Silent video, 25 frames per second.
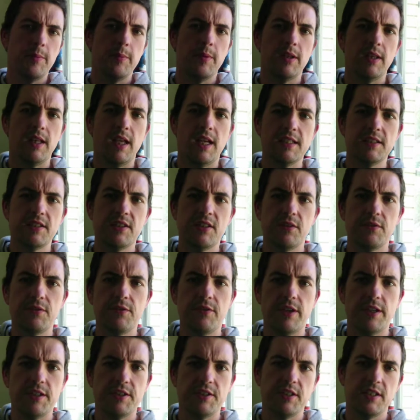My last
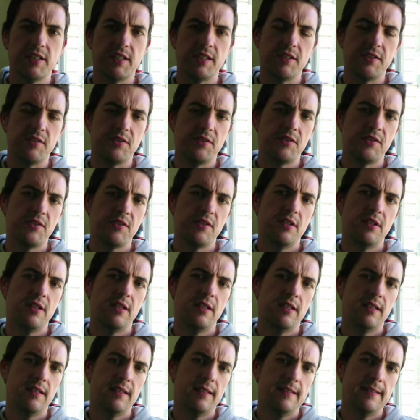confession is
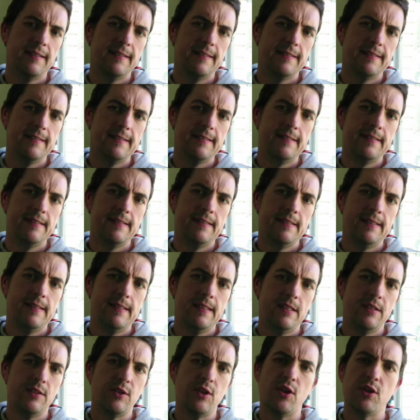
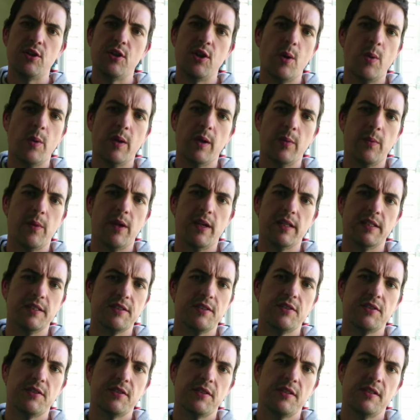not knowing when
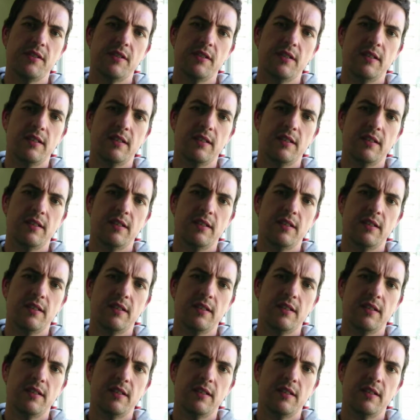it's